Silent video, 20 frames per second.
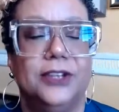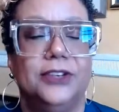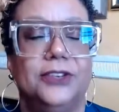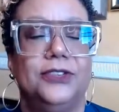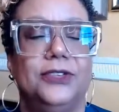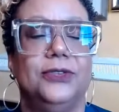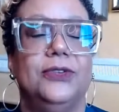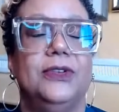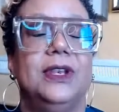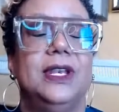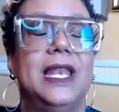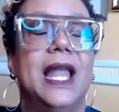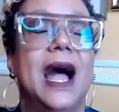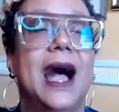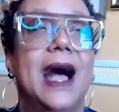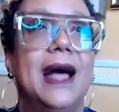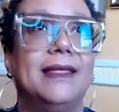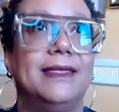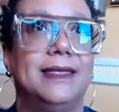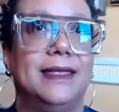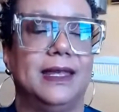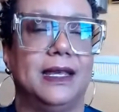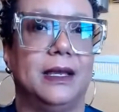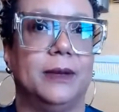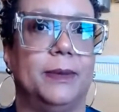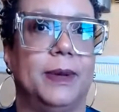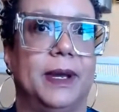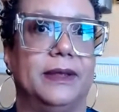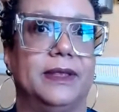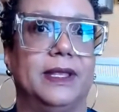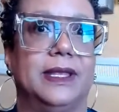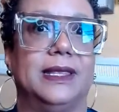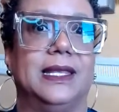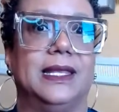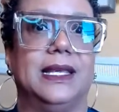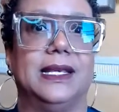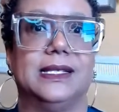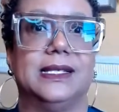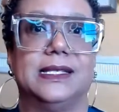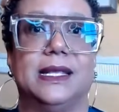to not think about the
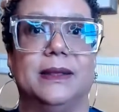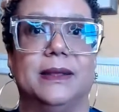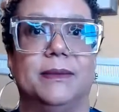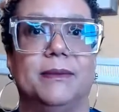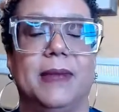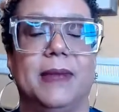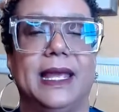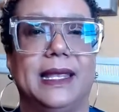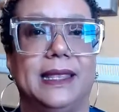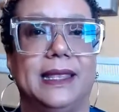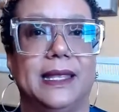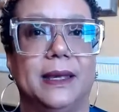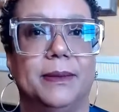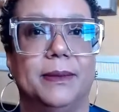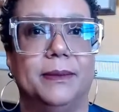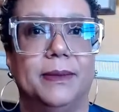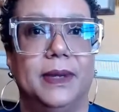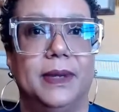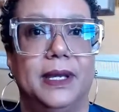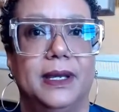things that make them